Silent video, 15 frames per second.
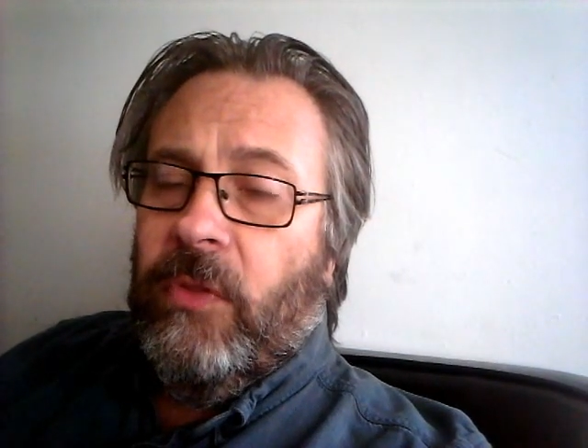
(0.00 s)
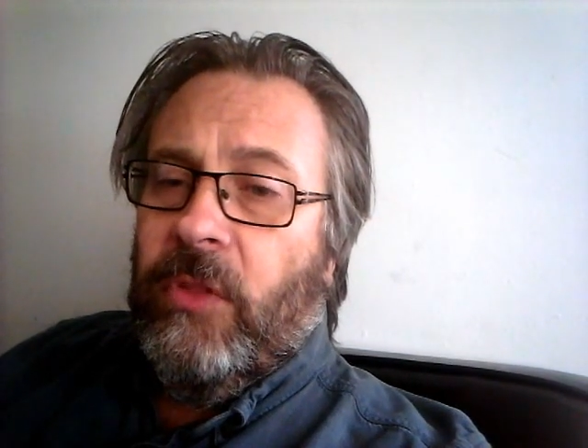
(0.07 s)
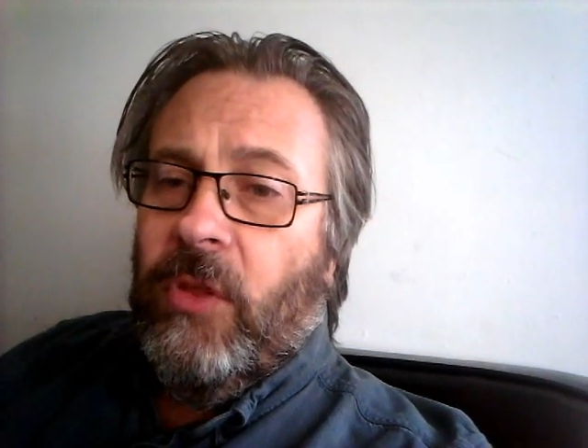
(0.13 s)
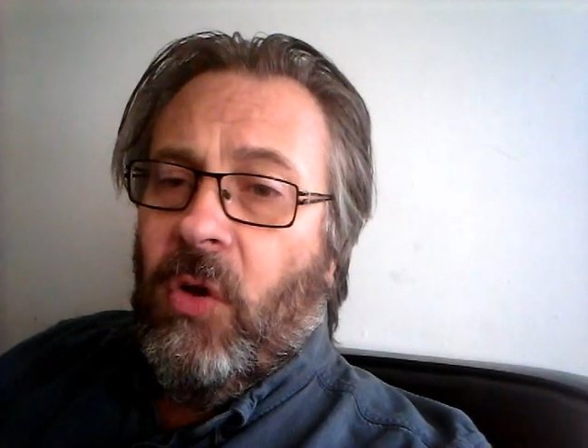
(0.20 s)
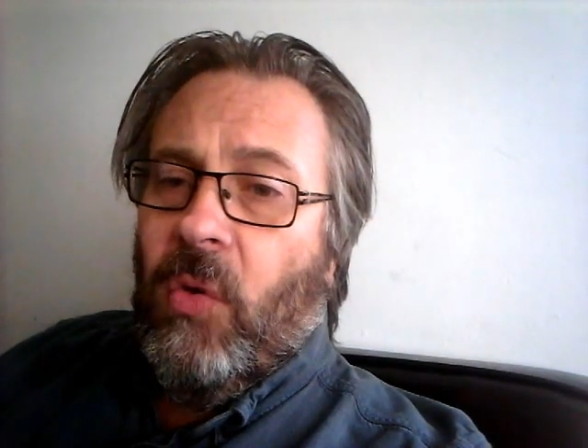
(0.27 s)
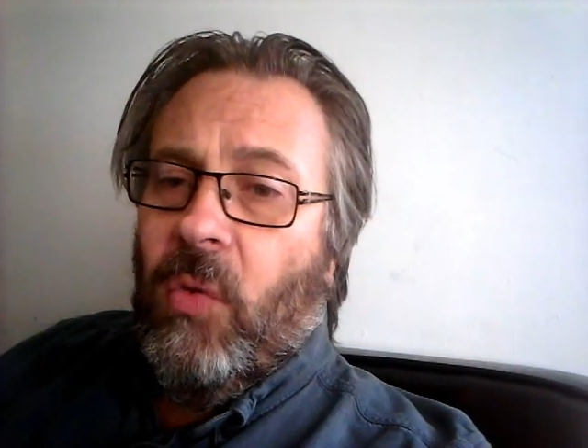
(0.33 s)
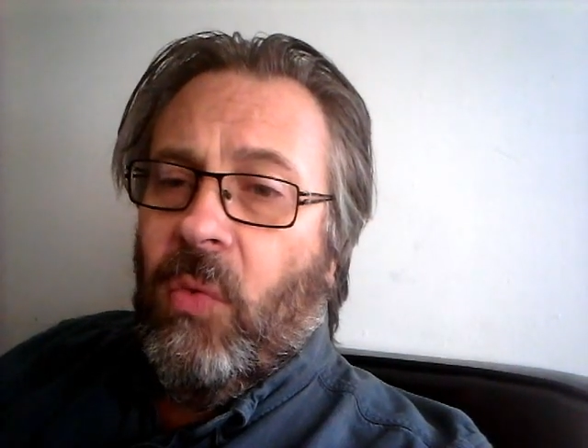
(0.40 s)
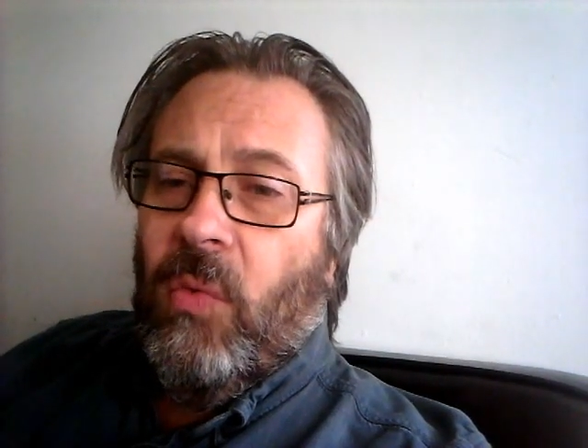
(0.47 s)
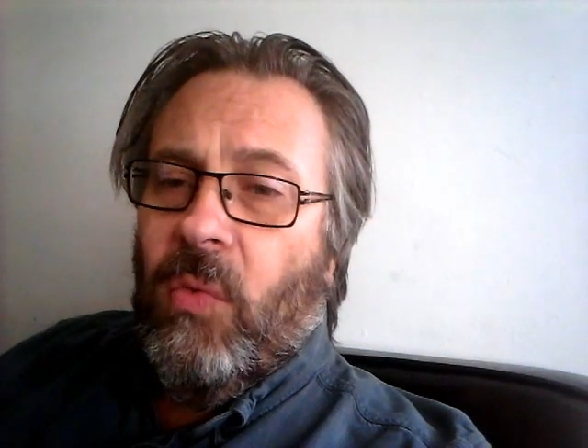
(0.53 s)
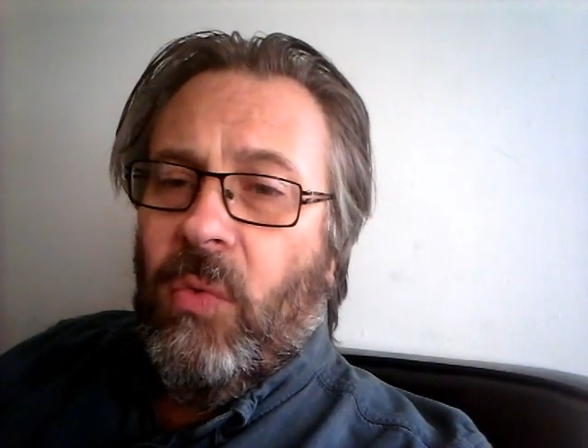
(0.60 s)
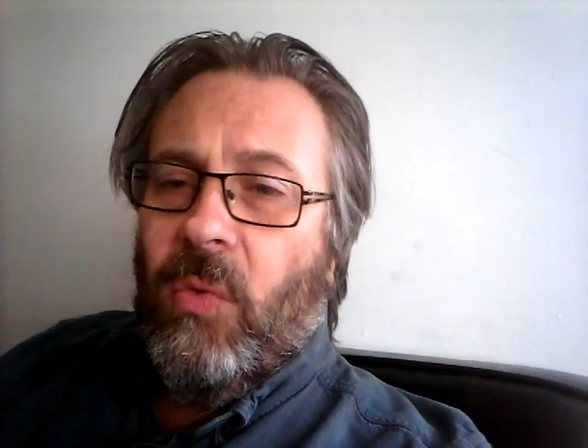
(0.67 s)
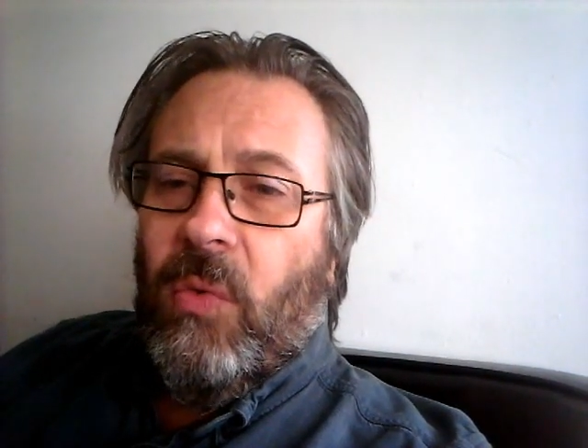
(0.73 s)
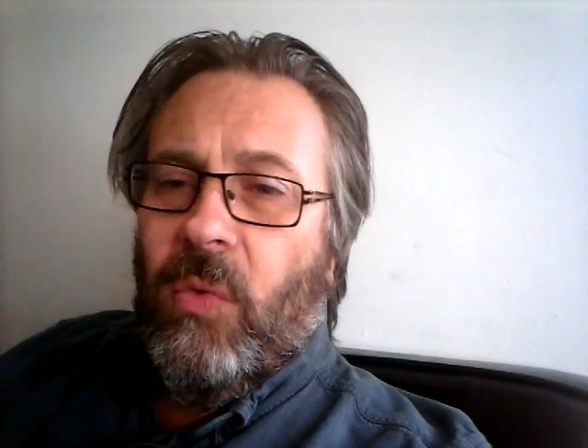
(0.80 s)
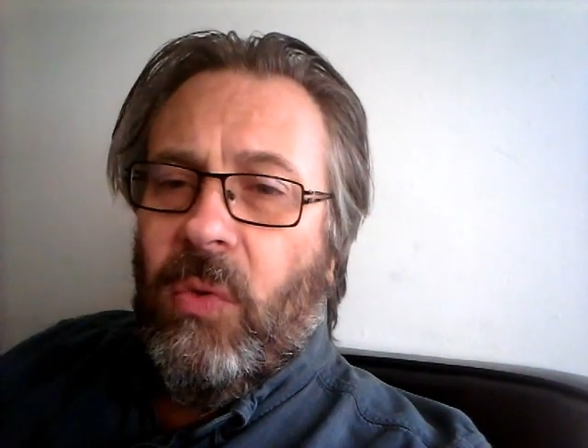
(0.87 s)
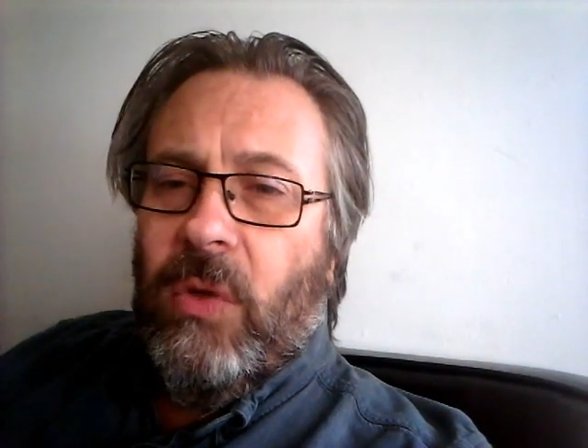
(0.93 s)
though
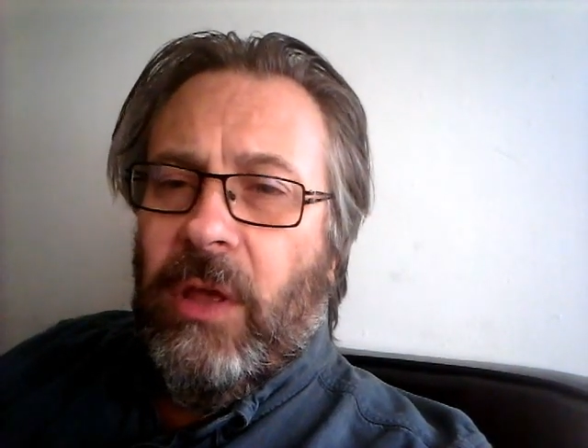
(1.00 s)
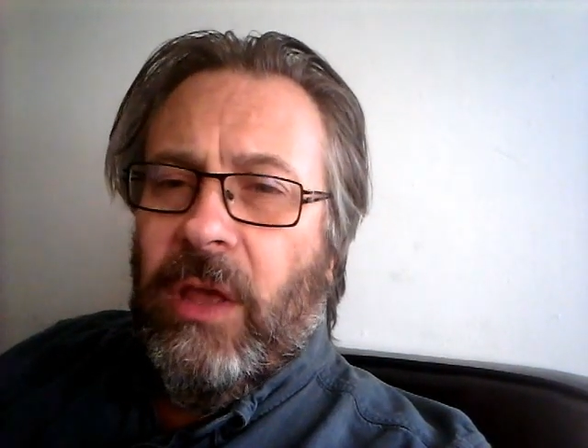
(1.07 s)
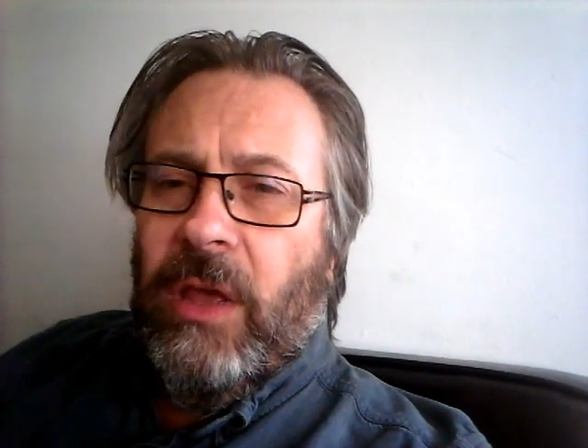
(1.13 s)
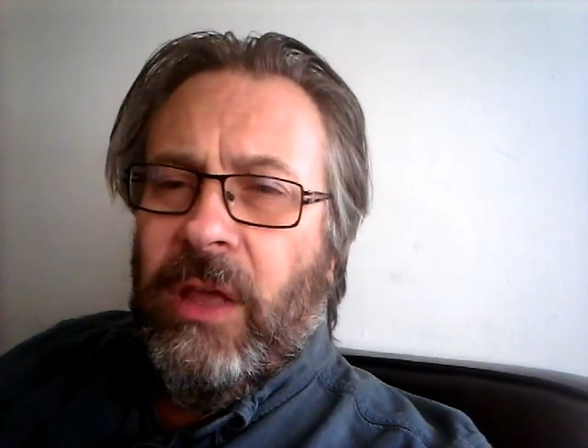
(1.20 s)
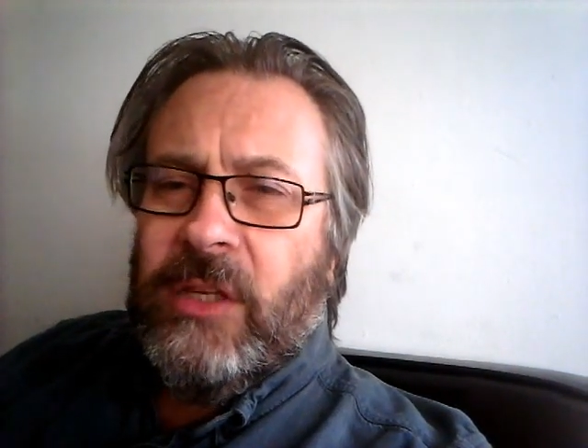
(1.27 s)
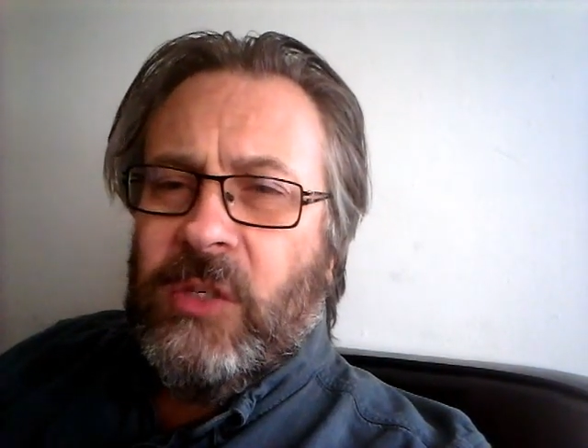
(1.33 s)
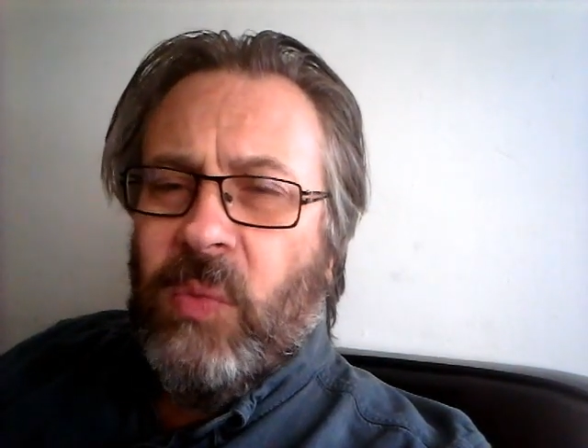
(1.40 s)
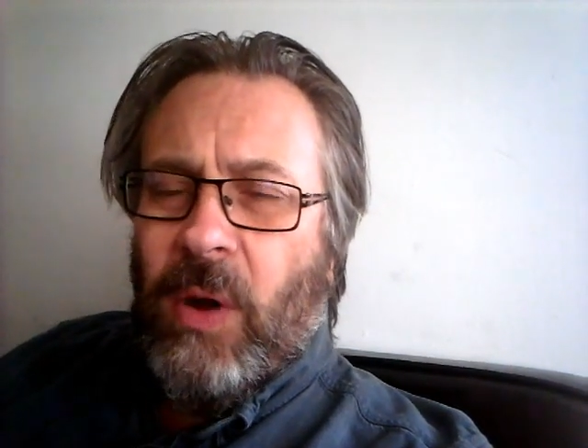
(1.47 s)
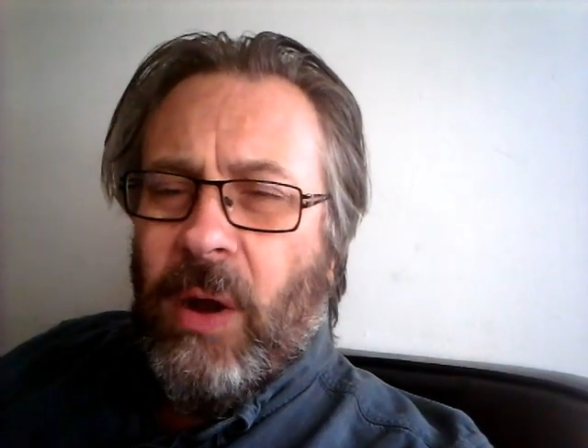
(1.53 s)
it's